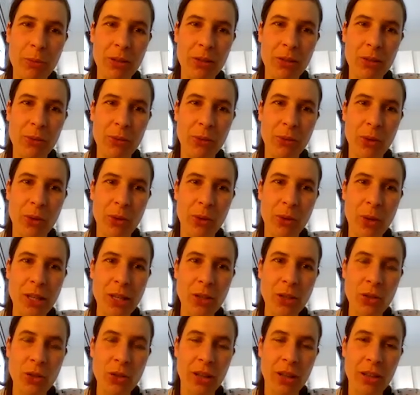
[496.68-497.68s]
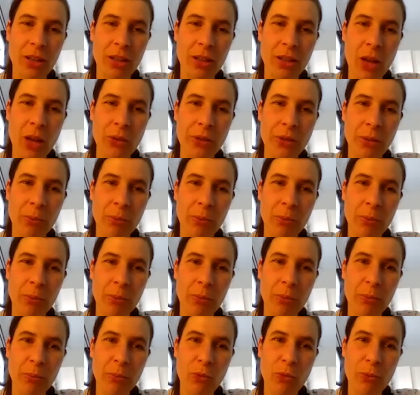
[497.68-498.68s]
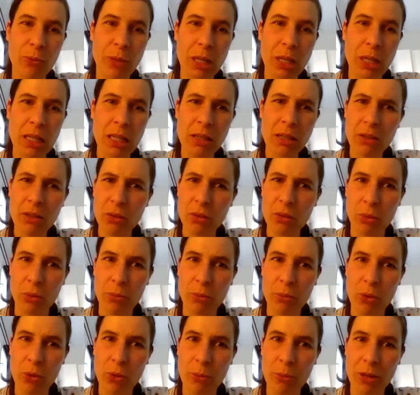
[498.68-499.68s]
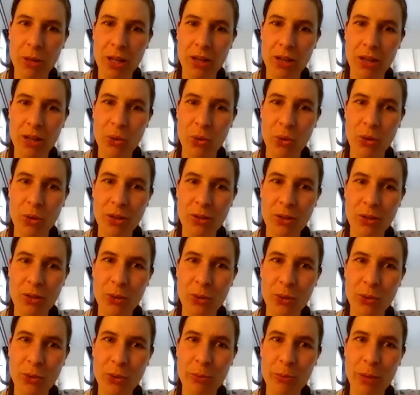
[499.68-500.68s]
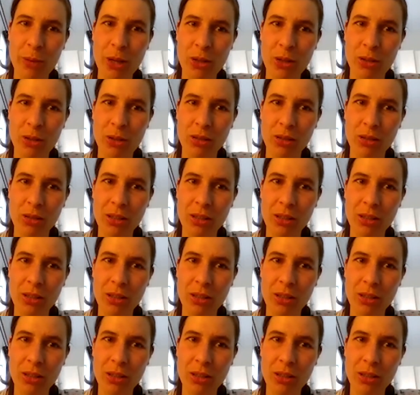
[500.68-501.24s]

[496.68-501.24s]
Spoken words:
of the question that the housing movement is so prominent or is so special